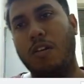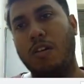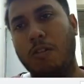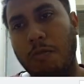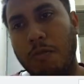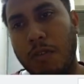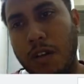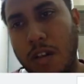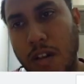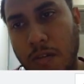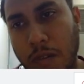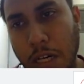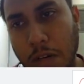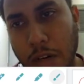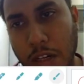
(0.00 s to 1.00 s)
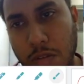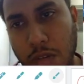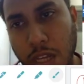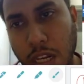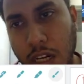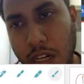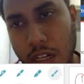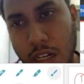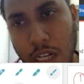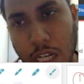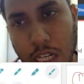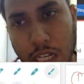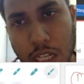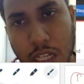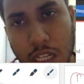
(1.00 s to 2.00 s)
What all you can?
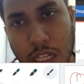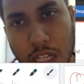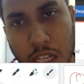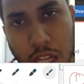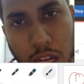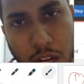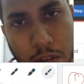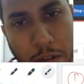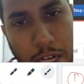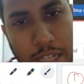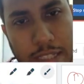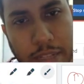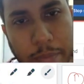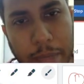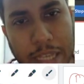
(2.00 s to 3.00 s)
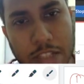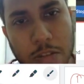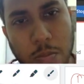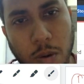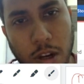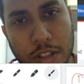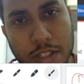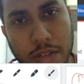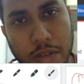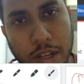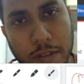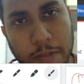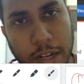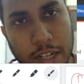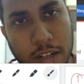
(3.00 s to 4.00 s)
What is the best policy you can
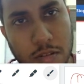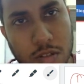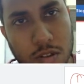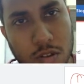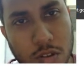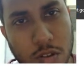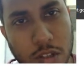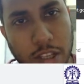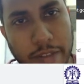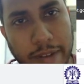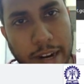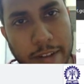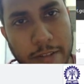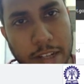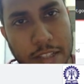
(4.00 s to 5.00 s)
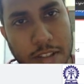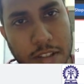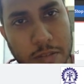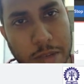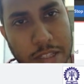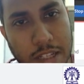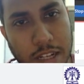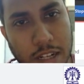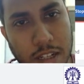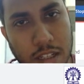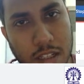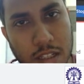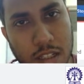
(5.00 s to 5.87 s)
find out? So give advice is basically.